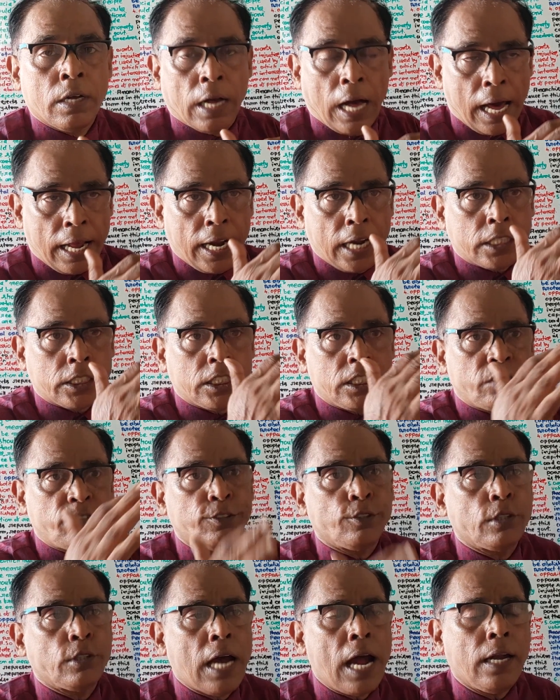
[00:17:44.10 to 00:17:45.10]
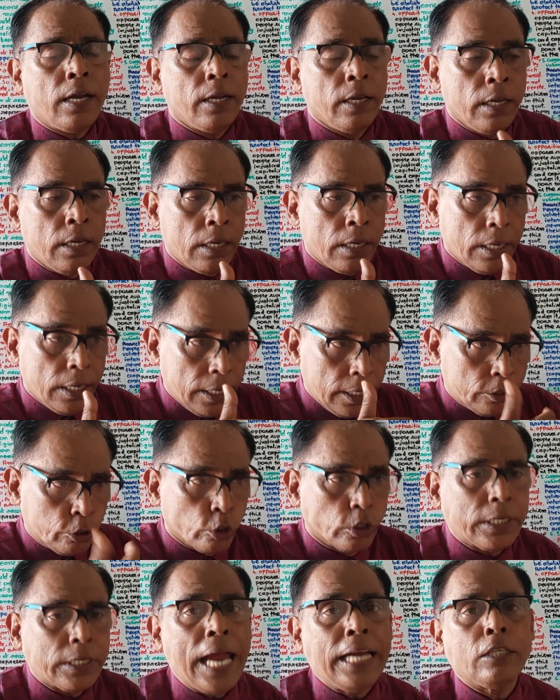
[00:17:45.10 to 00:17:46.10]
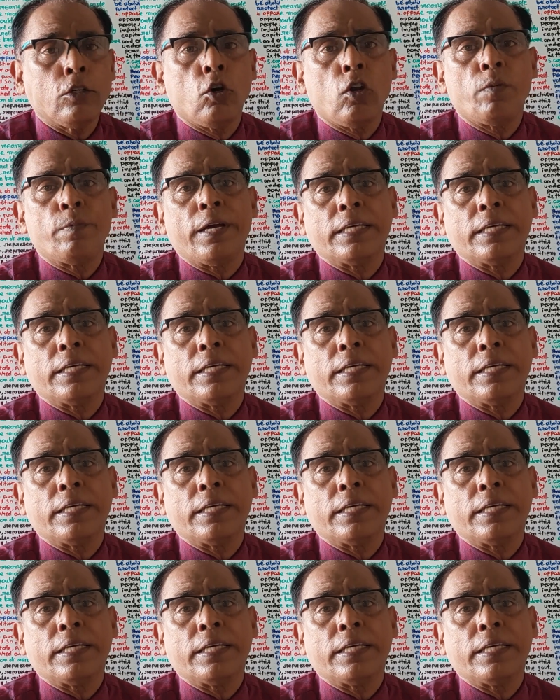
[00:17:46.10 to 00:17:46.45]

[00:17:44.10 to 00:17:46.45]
Anarchists view that a society will